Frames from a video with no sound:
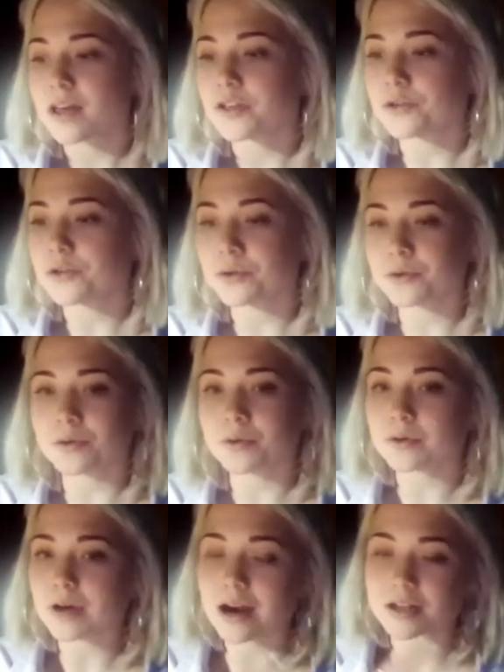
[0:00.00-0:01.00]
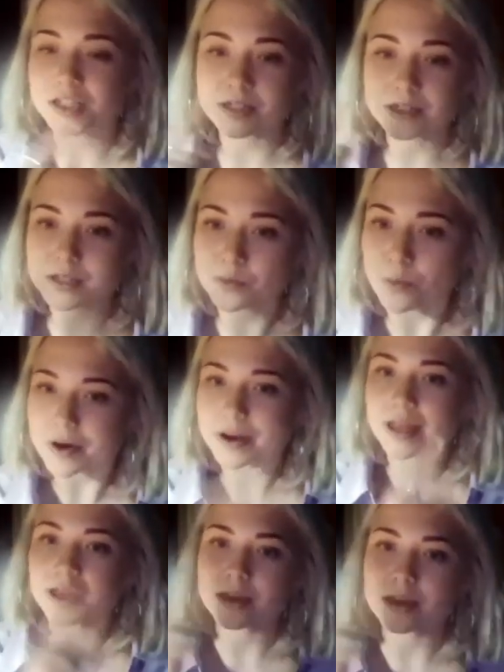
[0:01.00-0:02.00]
you are there just
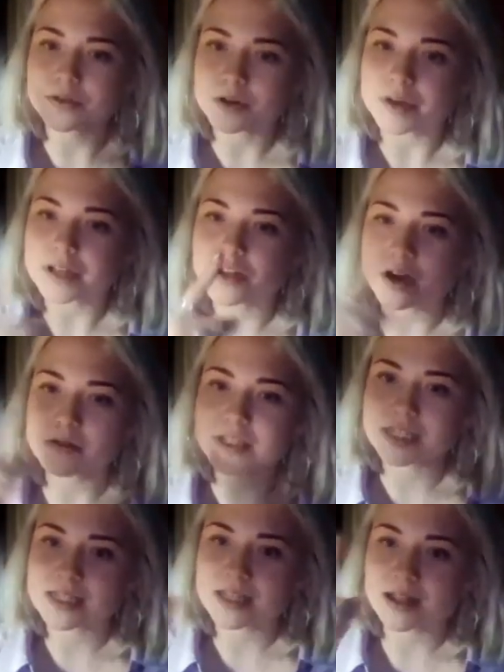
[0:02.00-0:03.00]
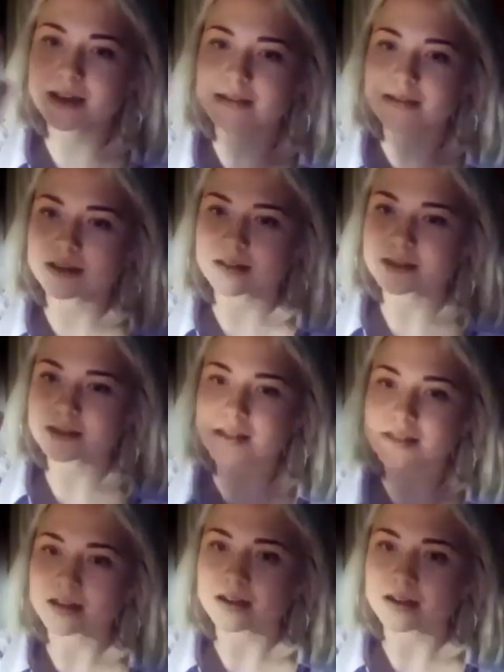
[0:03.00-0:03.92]
working, you know, it goes just like this